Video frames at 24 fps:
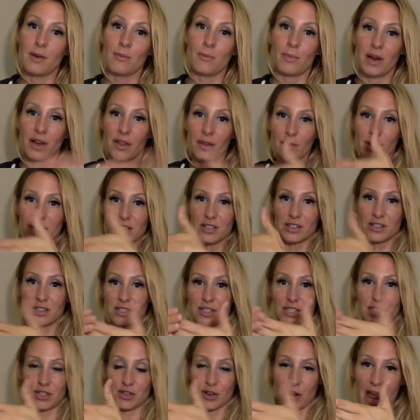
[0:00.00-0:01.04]
But otherwise, you're
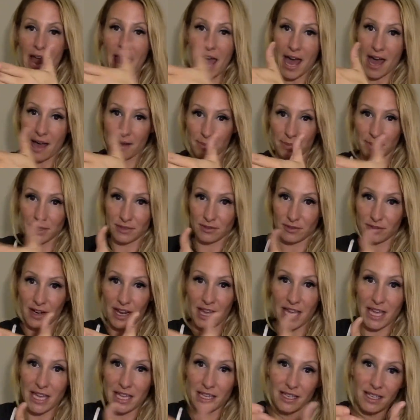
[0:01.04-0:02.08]
just trapped,
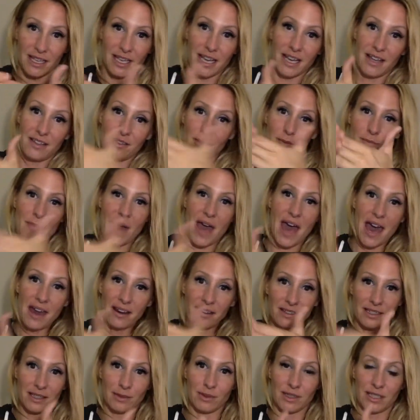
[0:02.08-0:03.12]
right? And they're
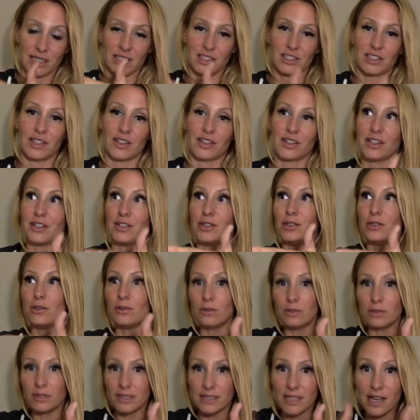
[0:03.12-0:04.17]
battling with each other. And
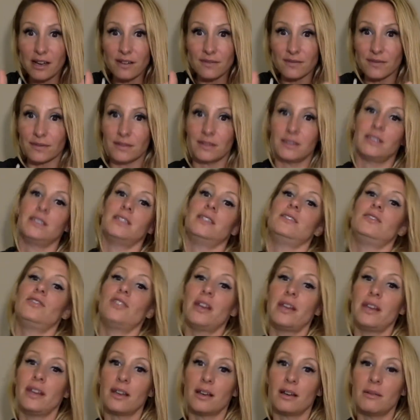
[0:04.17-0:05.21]
new stuff is
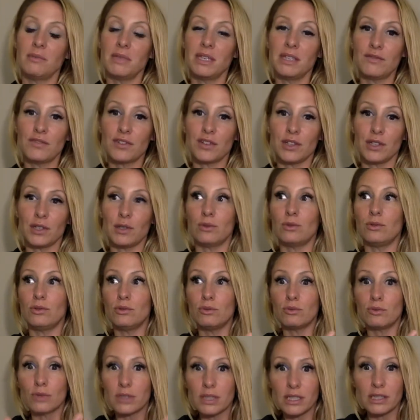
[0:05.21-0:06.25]
trying to come in for you,
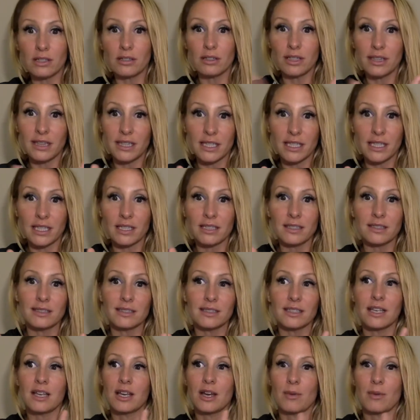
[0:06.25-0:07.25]
new really good things.